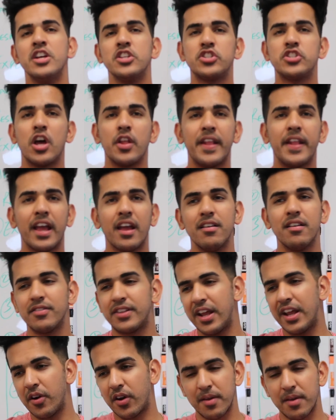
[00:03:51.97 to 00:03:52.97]
so
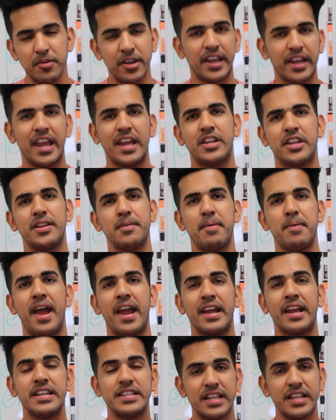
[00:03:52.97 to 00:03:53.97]
they communicate to the
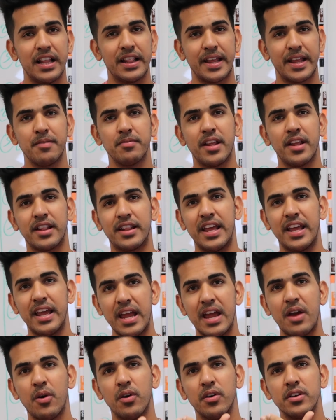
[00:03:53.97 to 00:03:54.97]
bank and tell them that
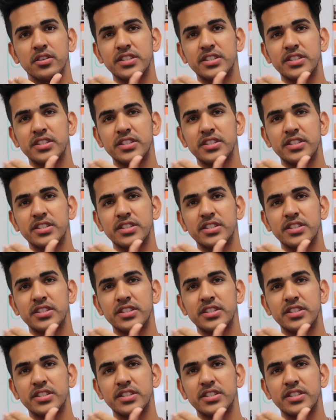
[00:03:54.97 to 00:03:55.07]
they